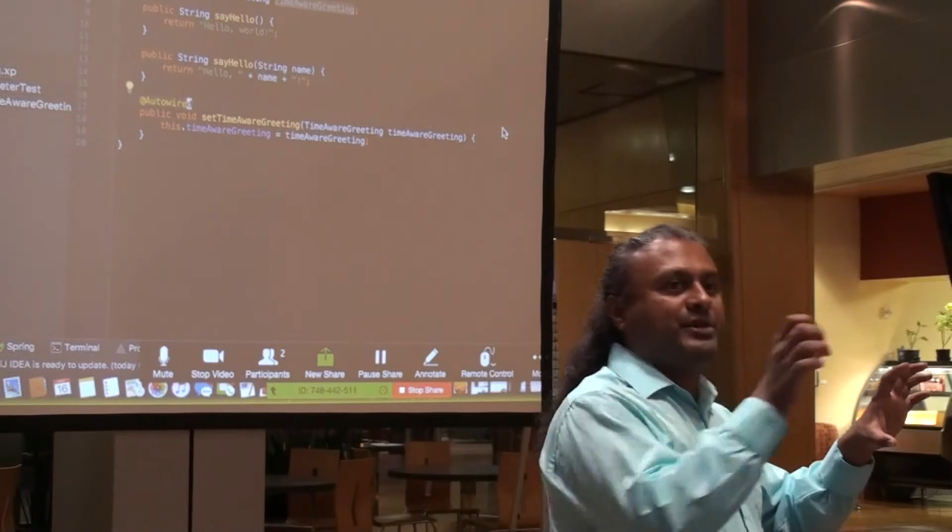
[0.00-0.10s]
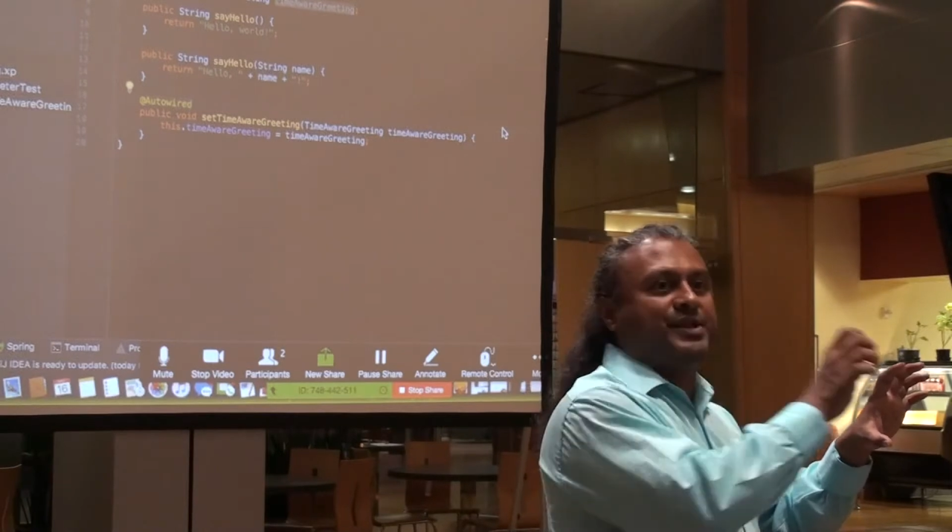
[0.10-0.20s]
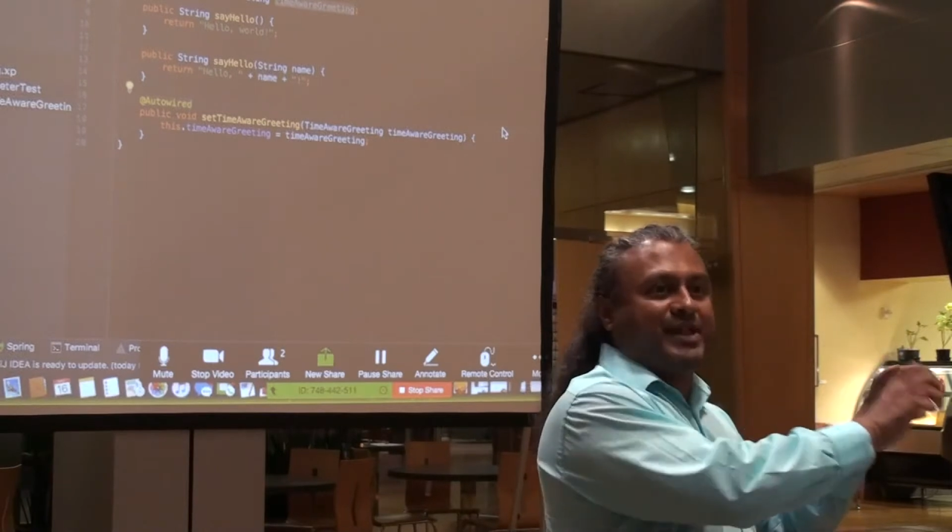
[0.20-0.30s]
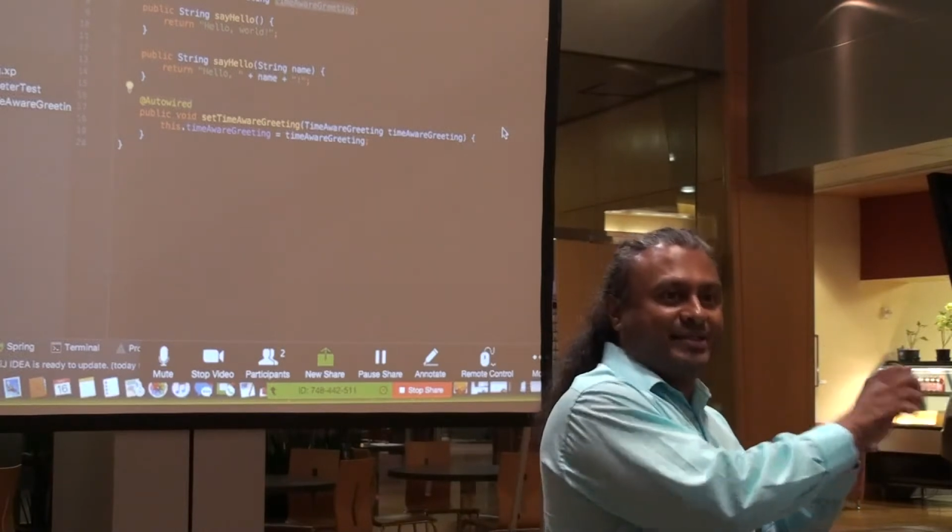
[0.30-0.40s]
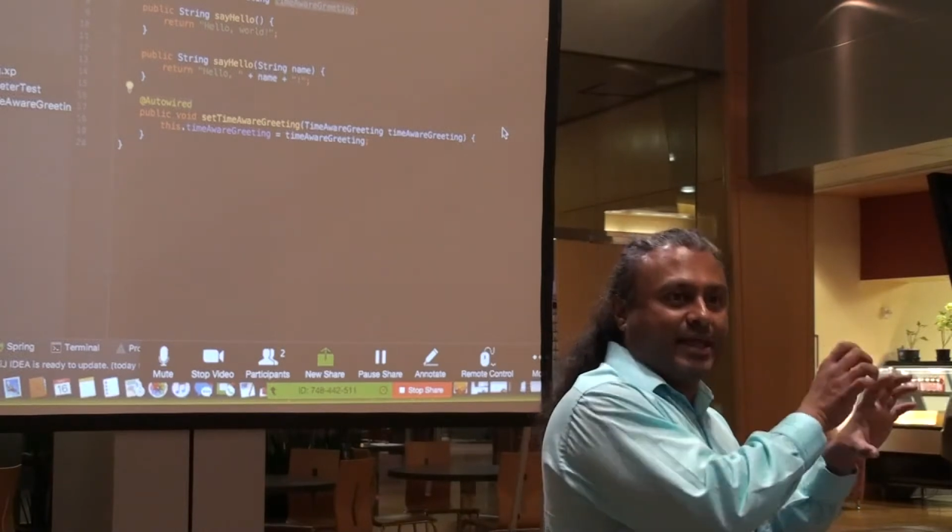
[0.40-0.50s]
to
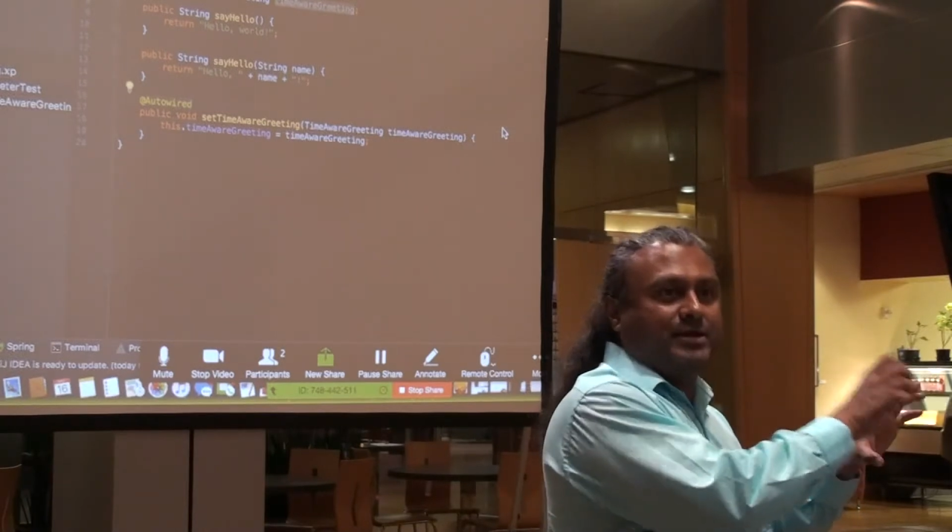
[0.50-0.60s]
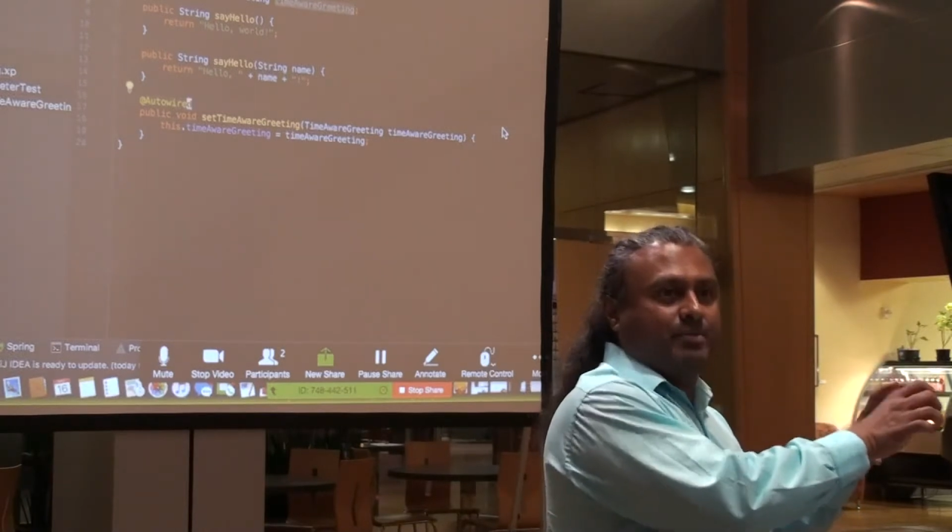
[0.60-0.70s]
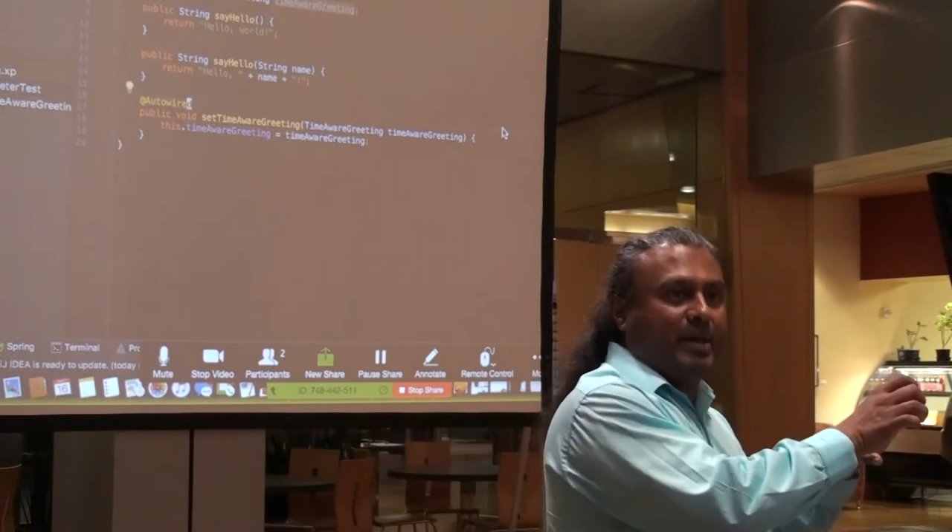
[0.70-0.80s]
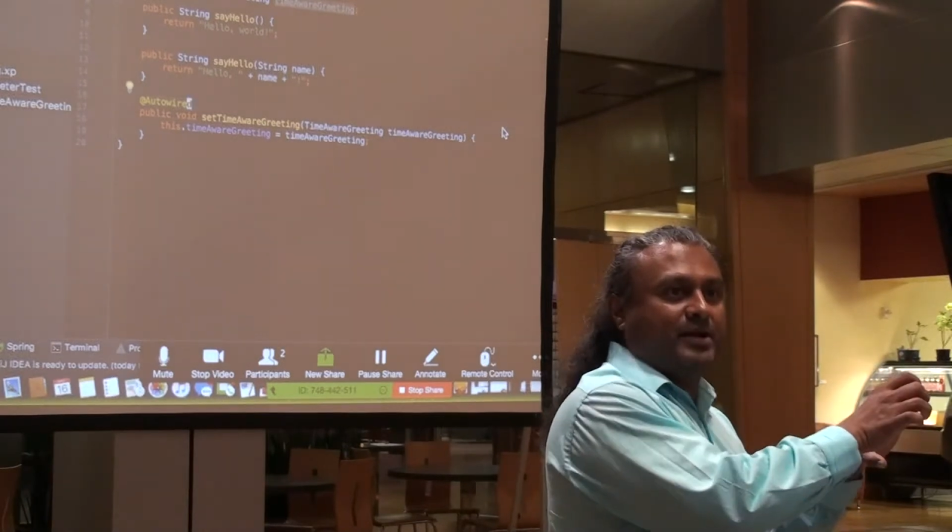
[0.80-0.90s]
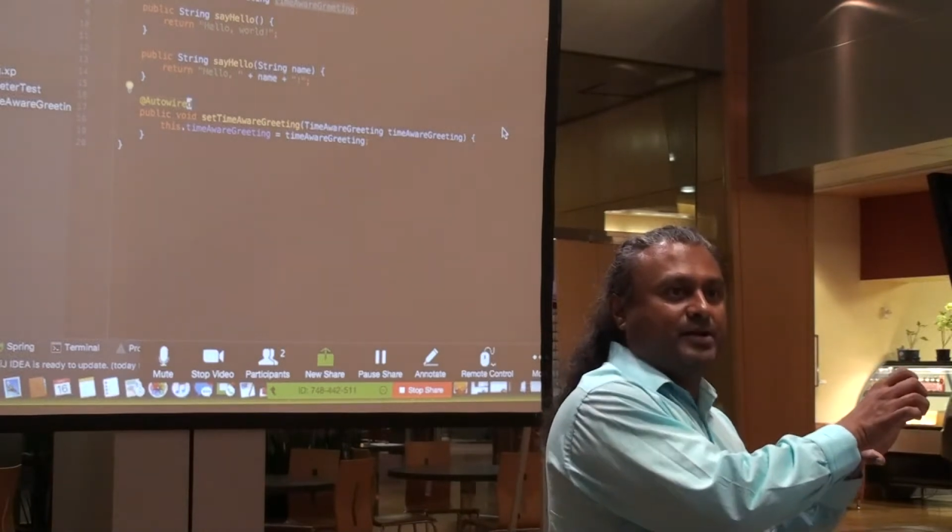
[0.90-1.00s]
set
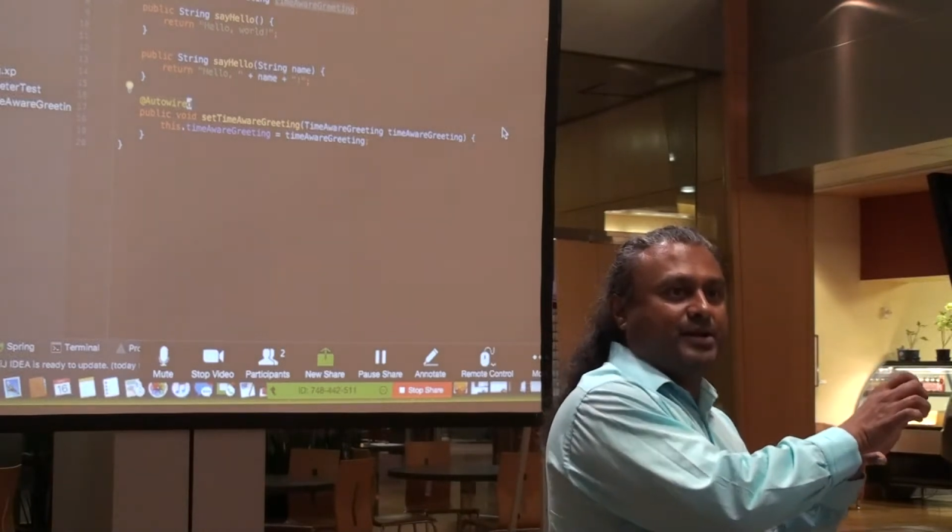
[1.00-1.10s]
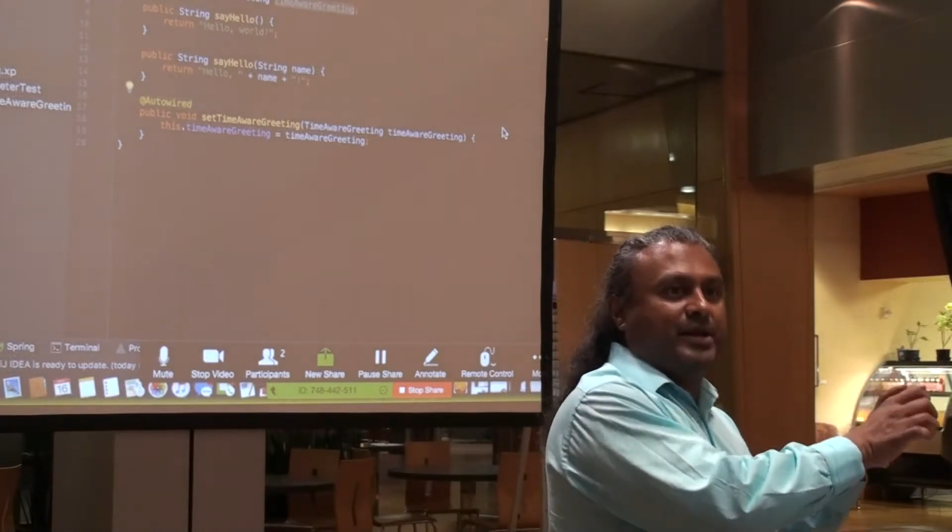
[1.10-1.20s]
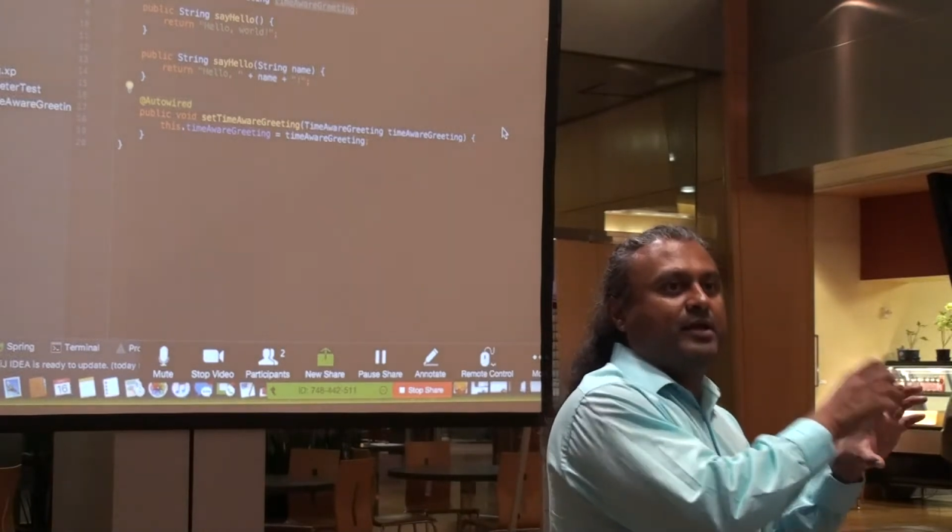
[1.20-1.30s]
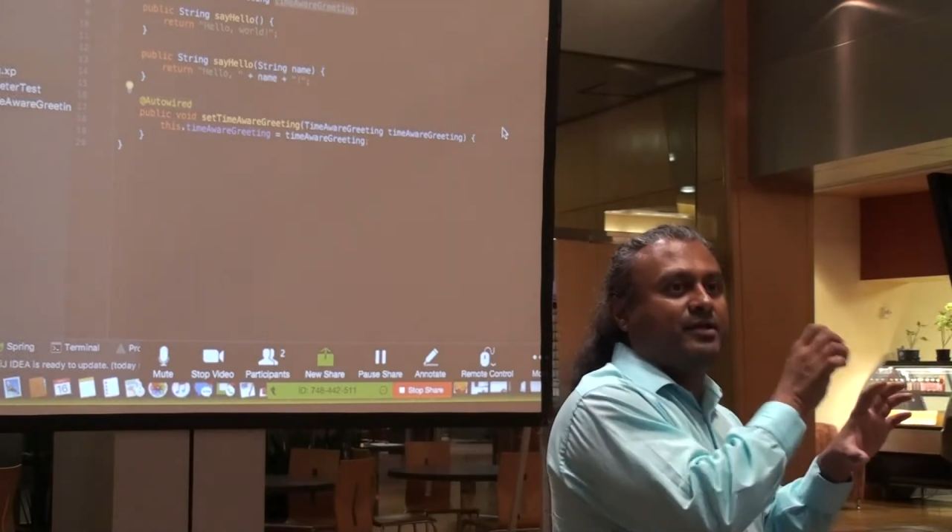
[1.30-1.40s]
that dependency.